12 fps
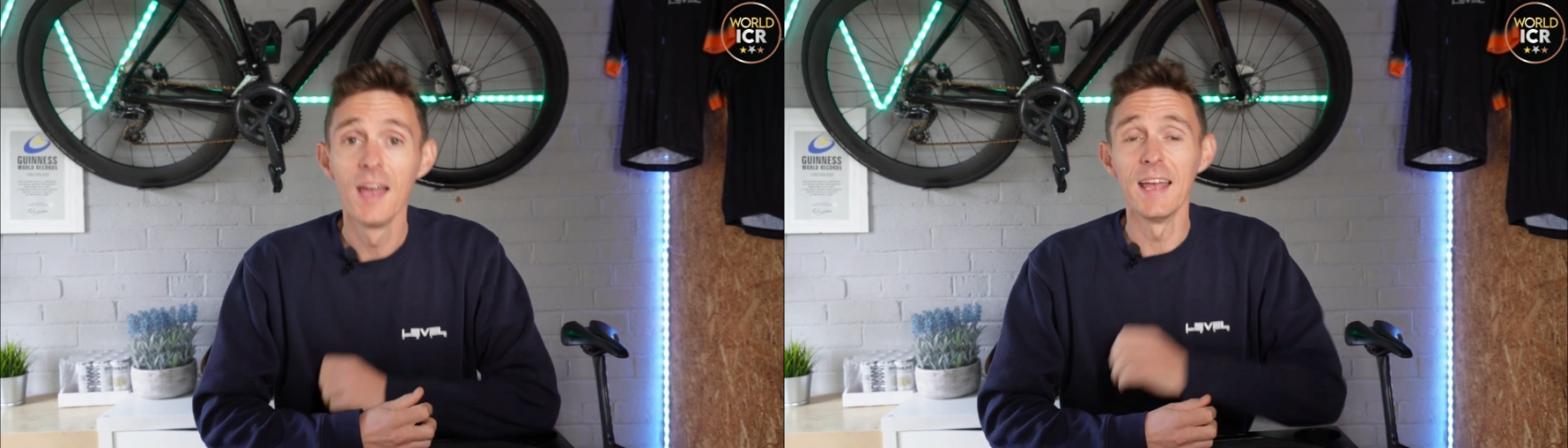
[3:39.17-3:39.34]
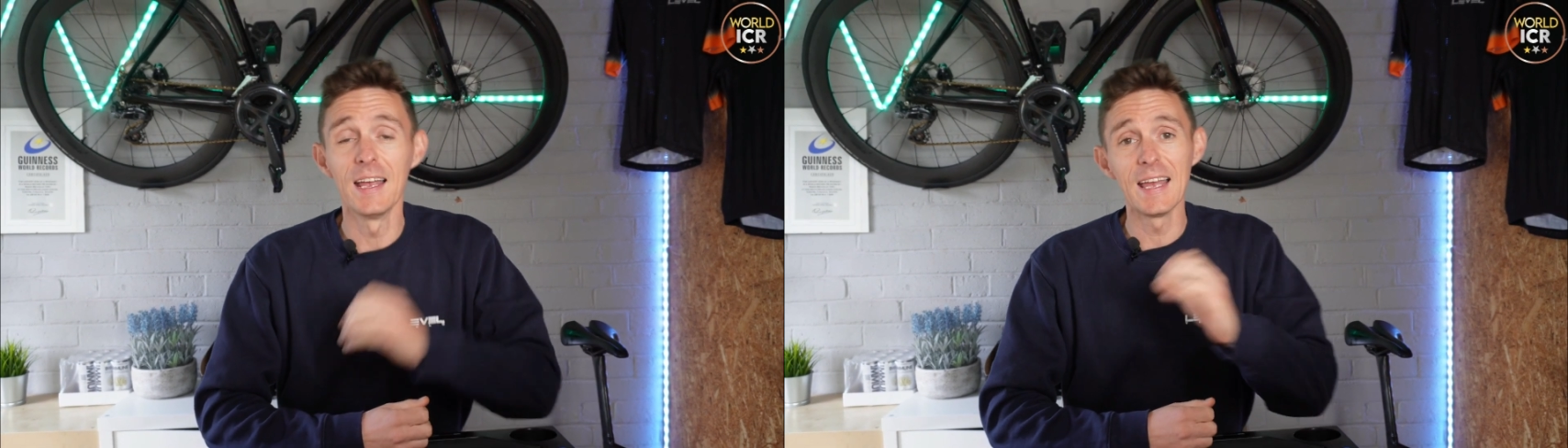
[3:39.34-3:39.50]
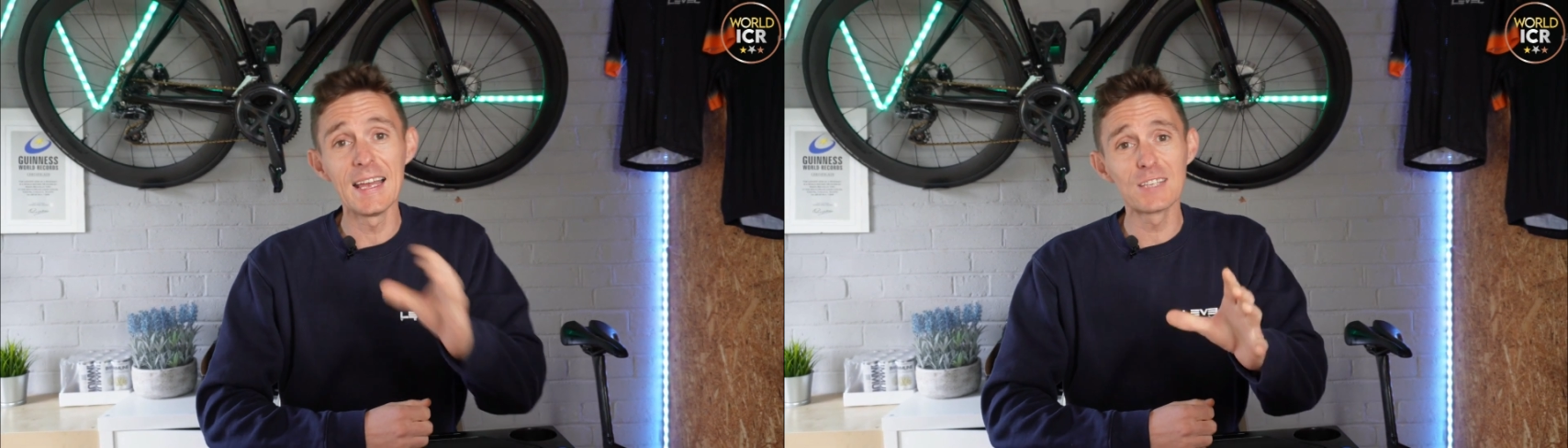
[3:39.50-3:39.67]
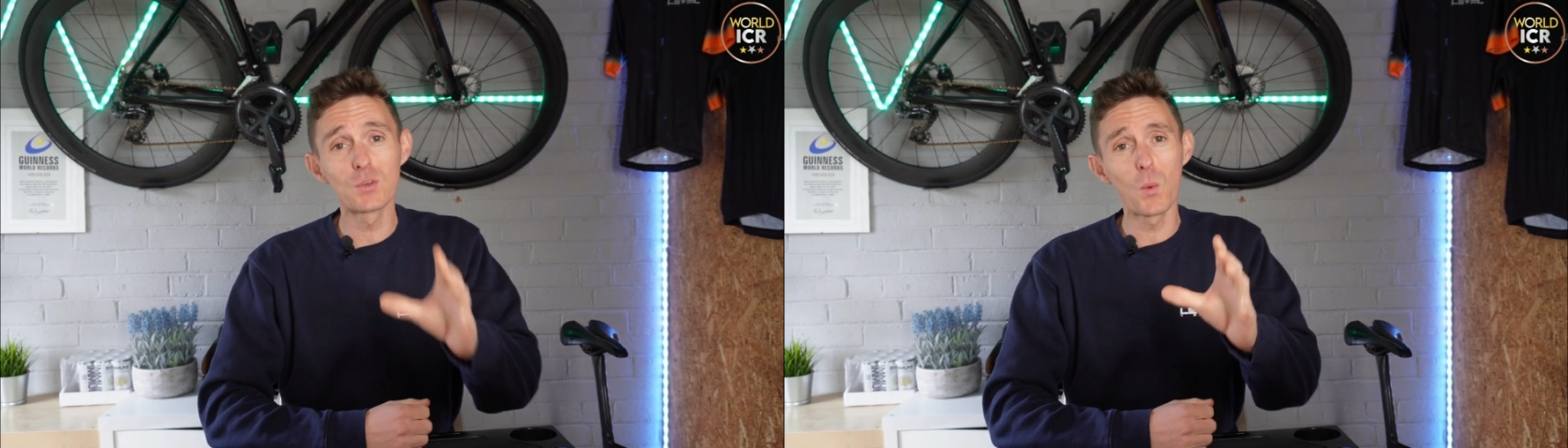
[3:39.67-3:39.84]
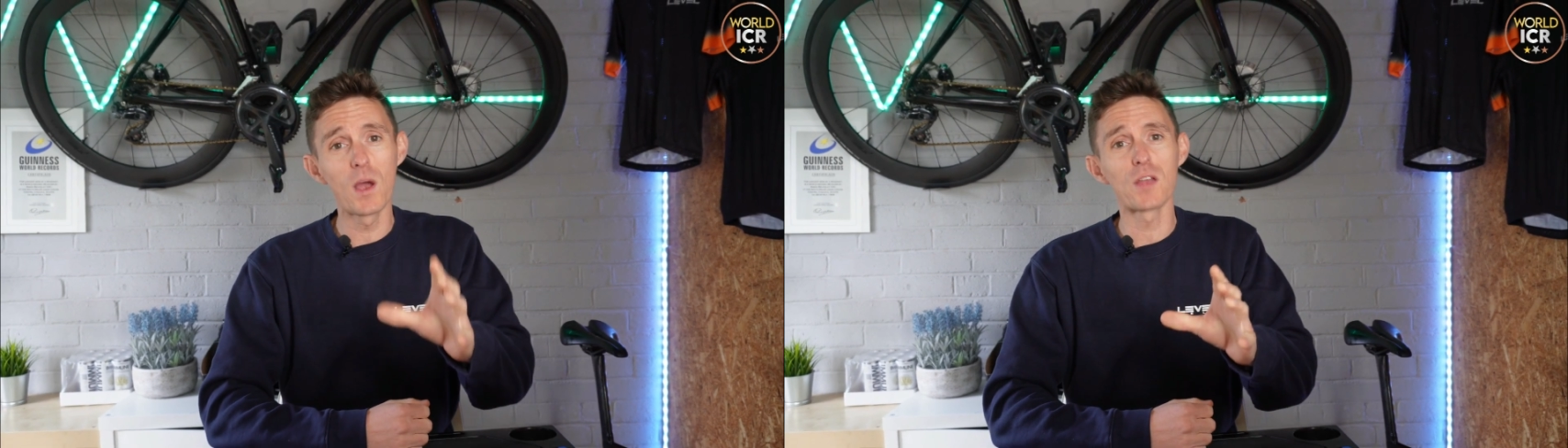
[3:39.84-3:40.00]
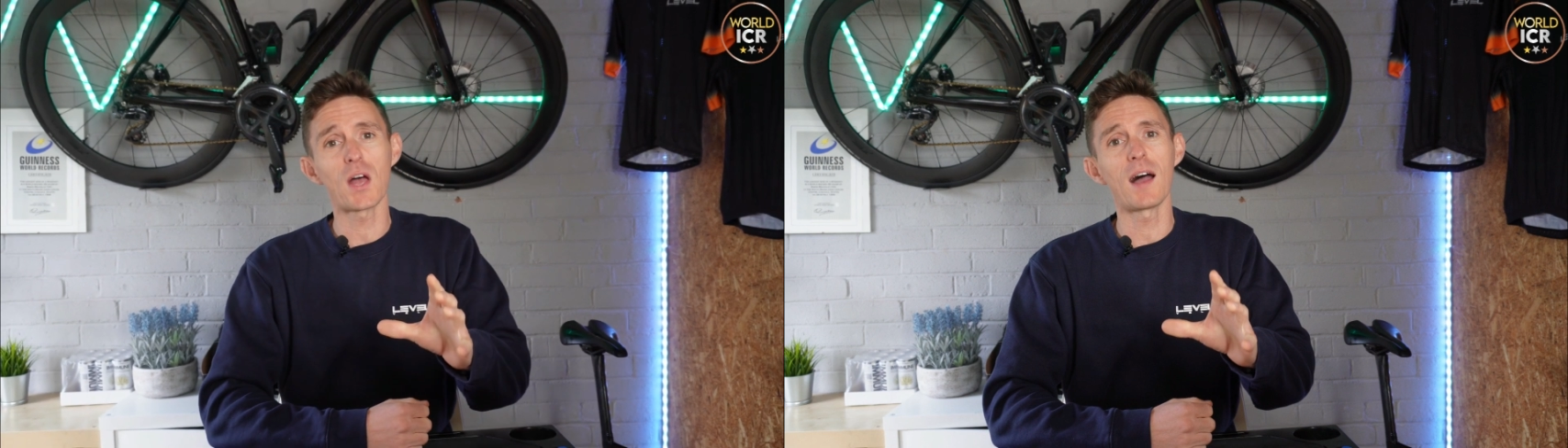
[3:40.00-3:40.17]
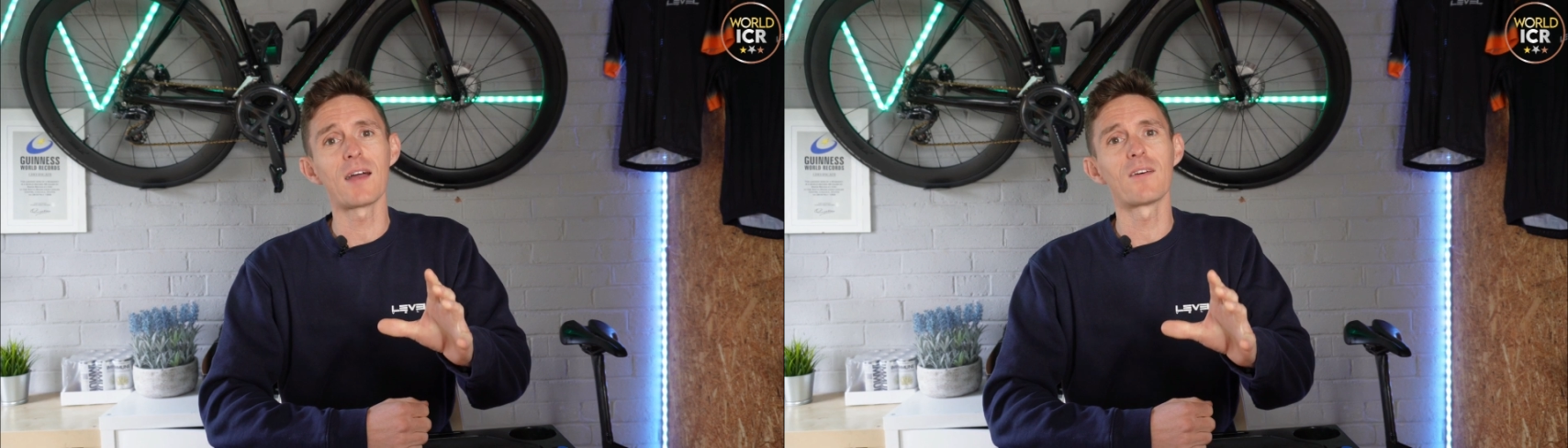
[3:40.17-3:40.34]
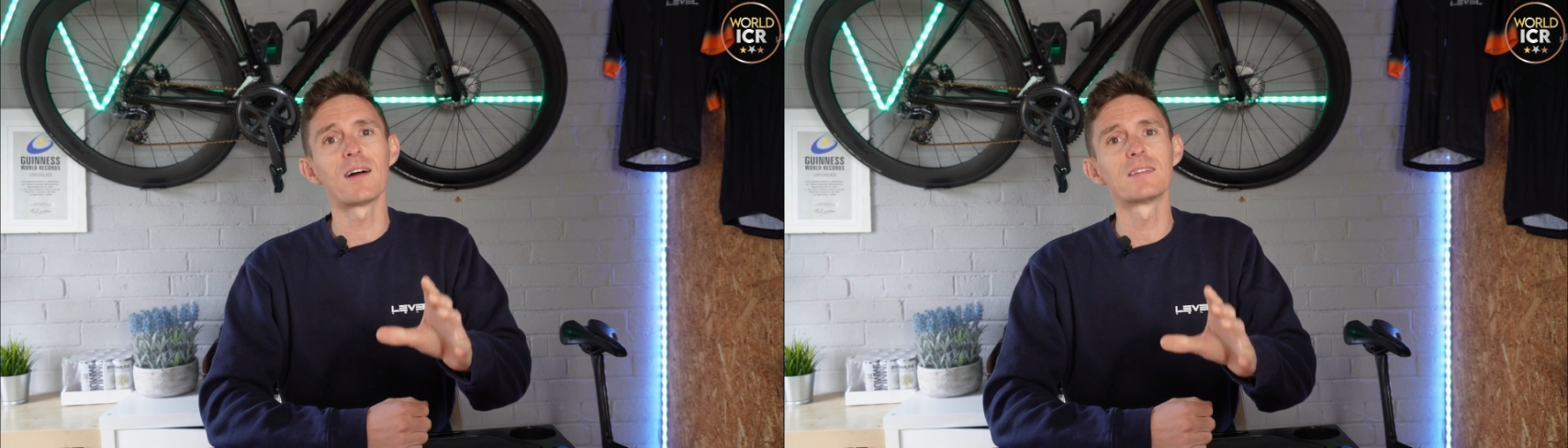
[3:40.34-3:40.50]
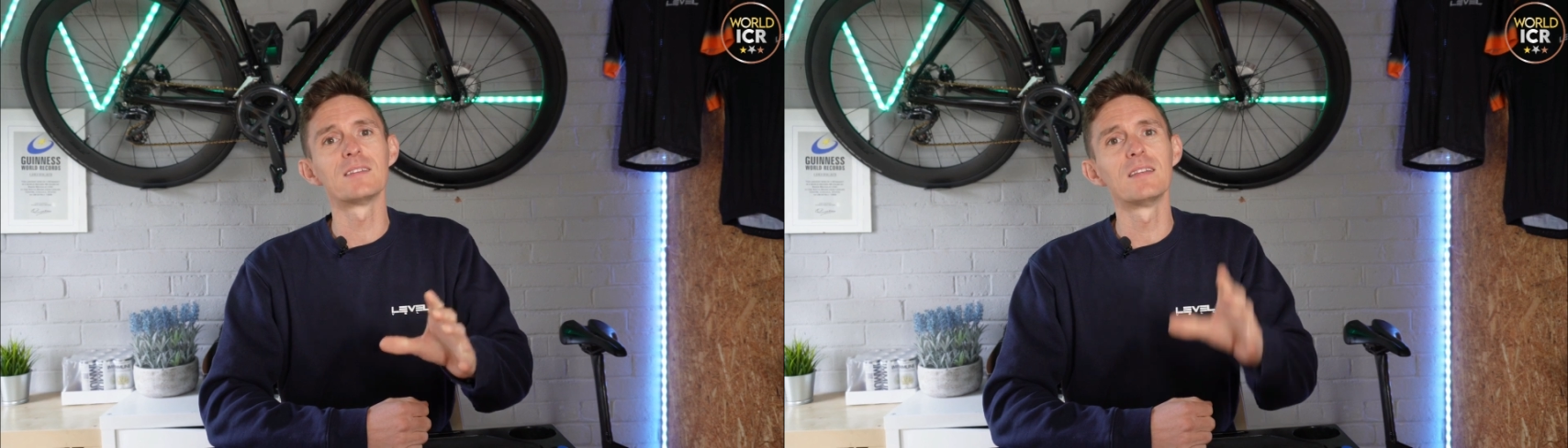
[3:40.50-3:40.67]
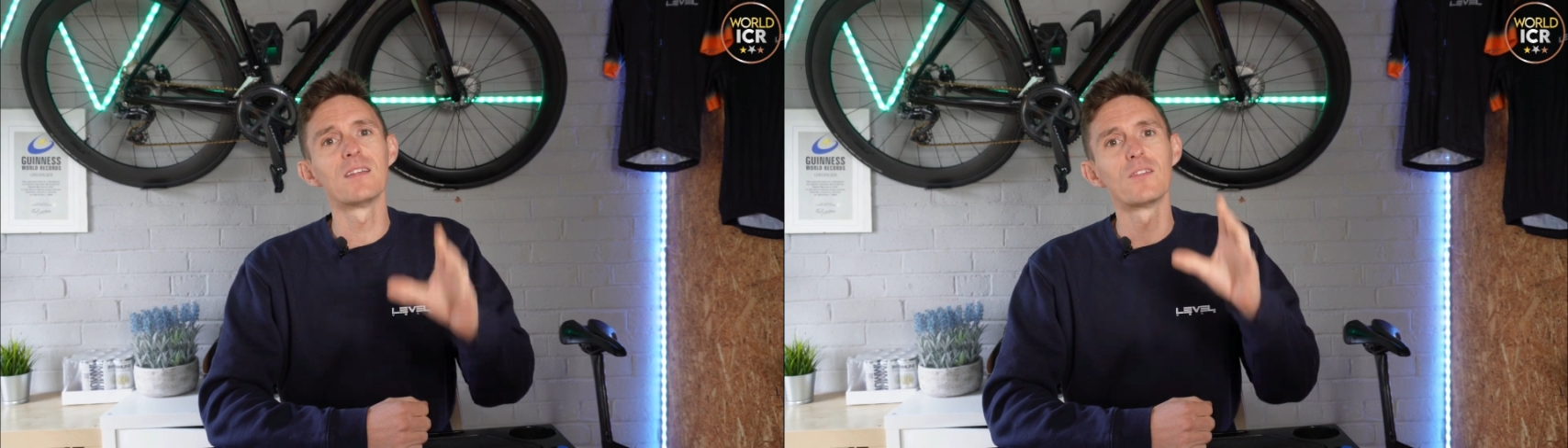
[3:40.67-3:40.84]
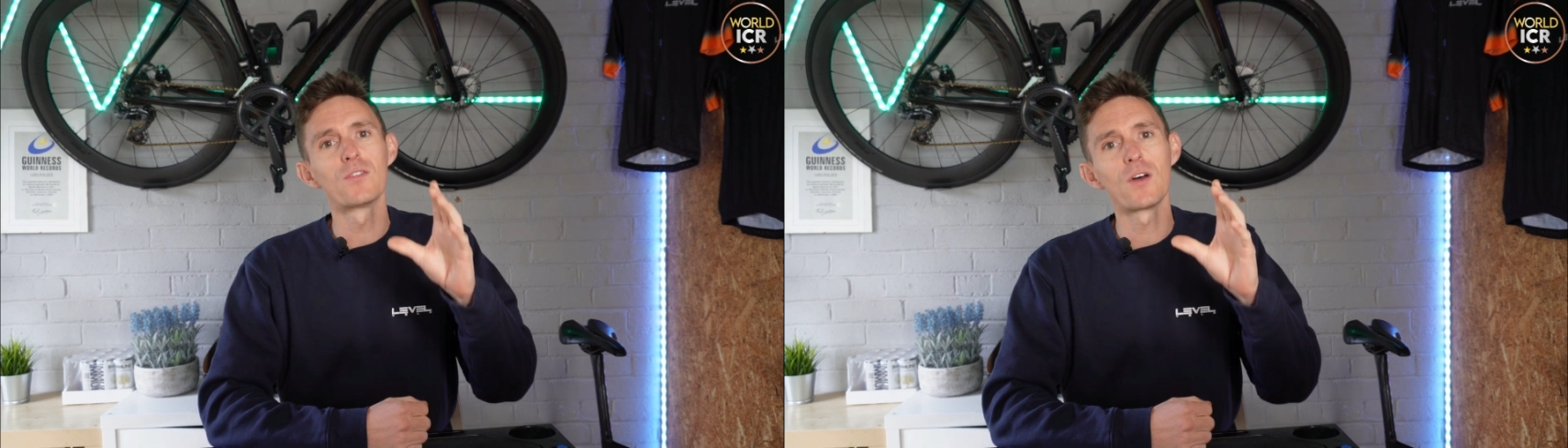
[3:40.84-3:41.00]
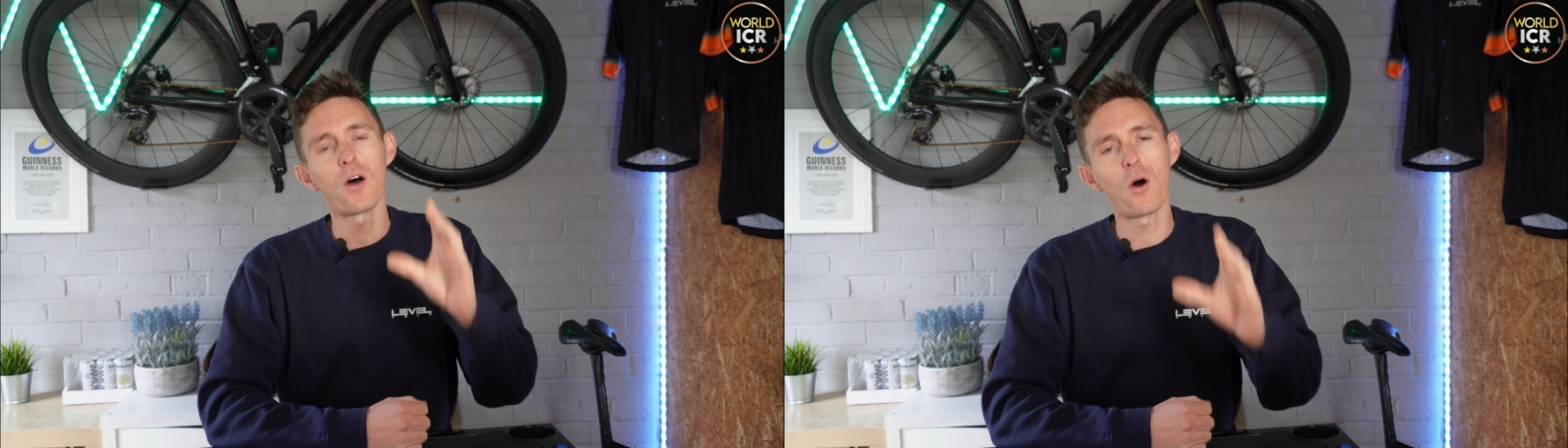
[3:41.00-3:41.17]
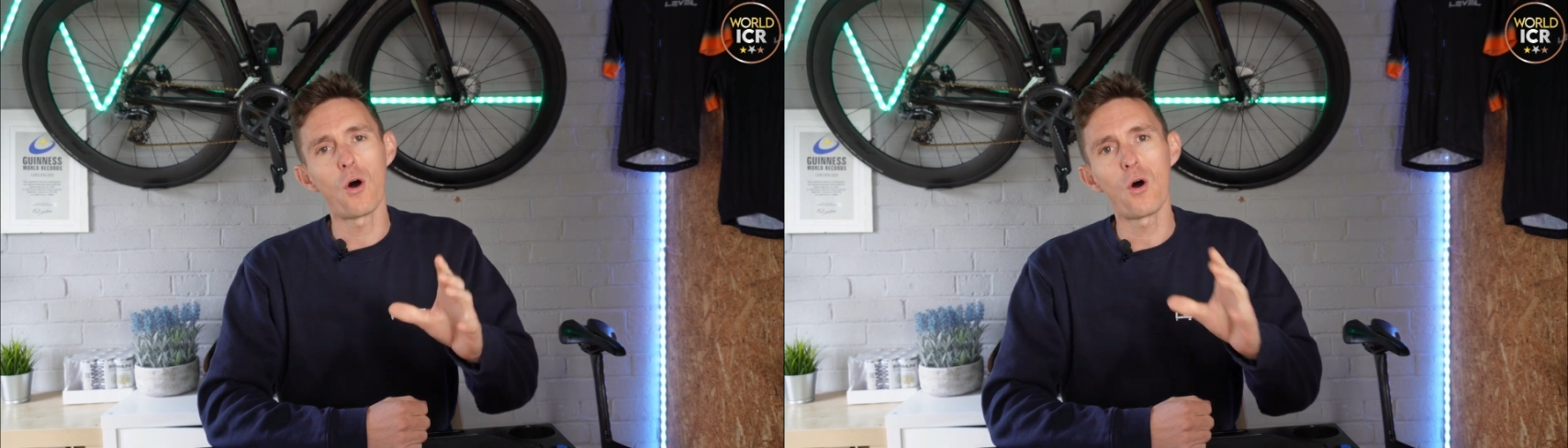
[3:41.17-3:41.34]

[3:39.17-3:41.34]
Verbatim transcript: It is worth highlighting there are